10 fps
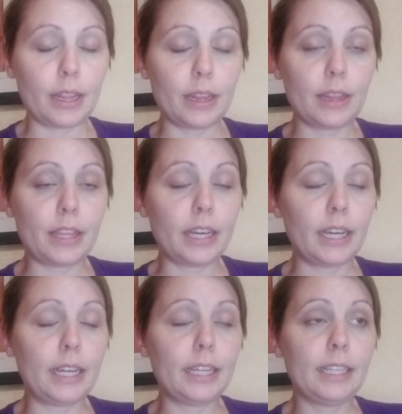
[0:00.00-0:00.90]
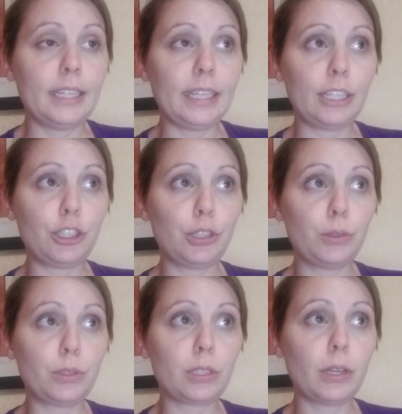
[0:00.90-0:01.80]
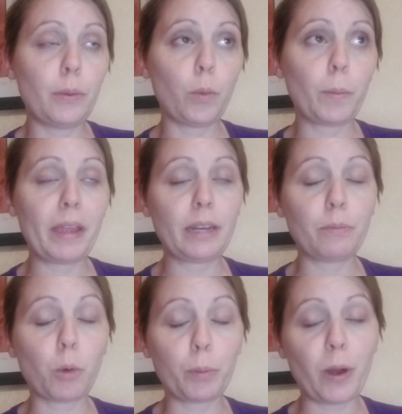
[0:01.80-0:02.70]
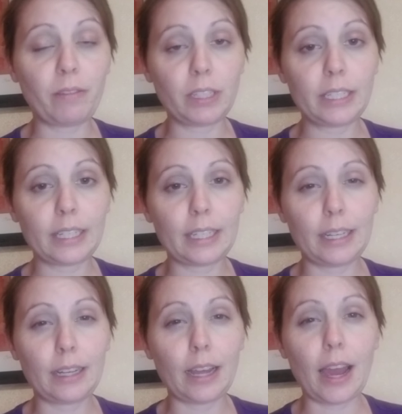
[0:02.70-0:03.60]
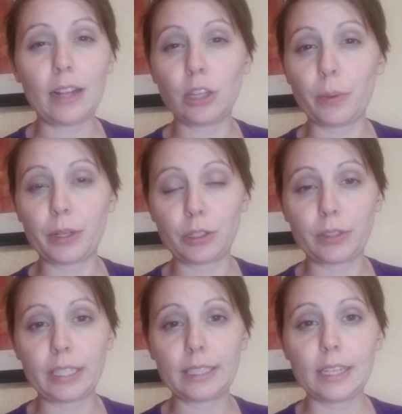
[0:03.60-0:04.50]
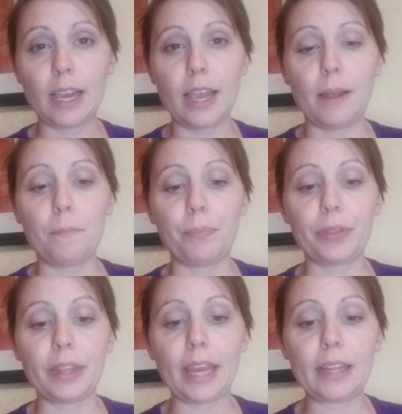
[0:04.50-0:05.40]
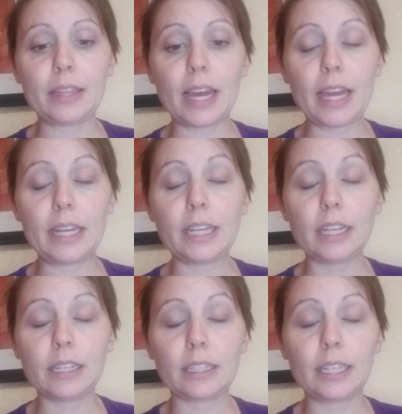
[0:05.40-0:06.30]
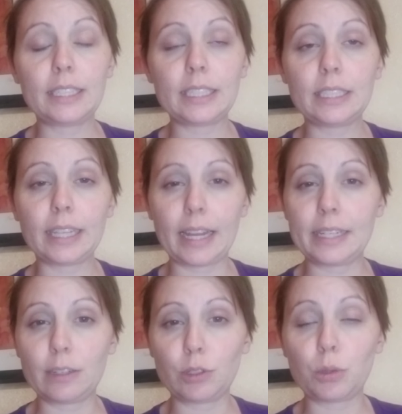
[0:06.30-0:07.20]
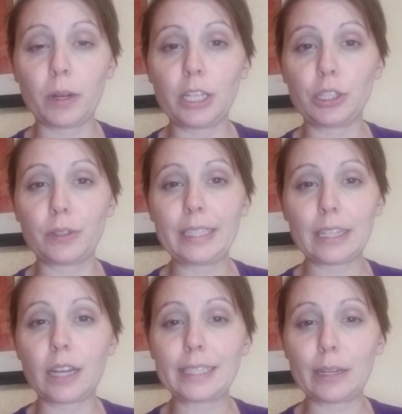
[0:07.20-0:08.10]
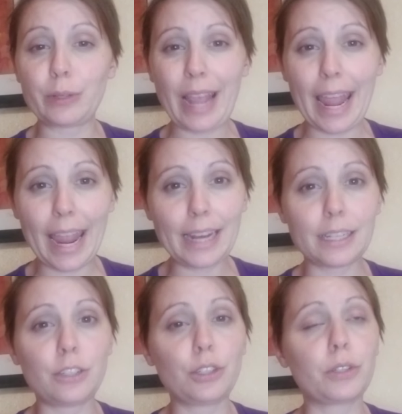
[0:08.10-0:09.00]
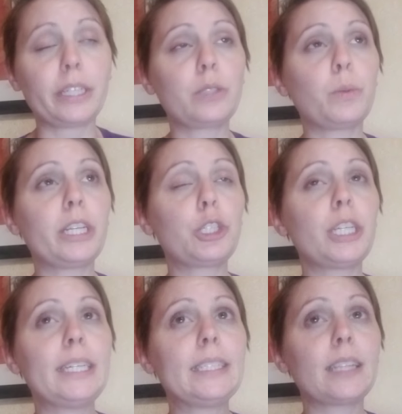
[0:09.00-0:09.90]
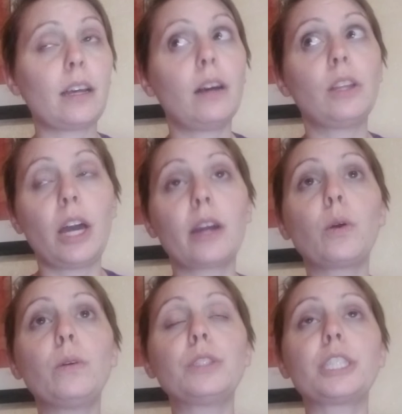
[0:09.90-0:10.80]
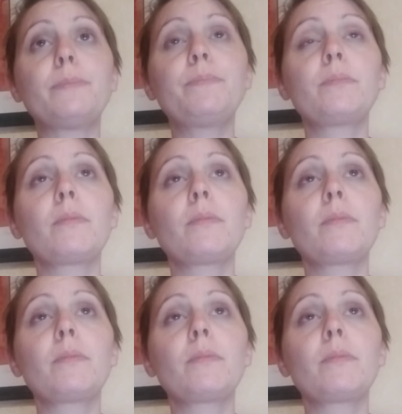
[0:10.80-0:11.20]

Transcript: the issues were made more prevalent at lower degrees. And then it didn't get down to 20 degrees. It got down to 8 degrees, which is a lot colder.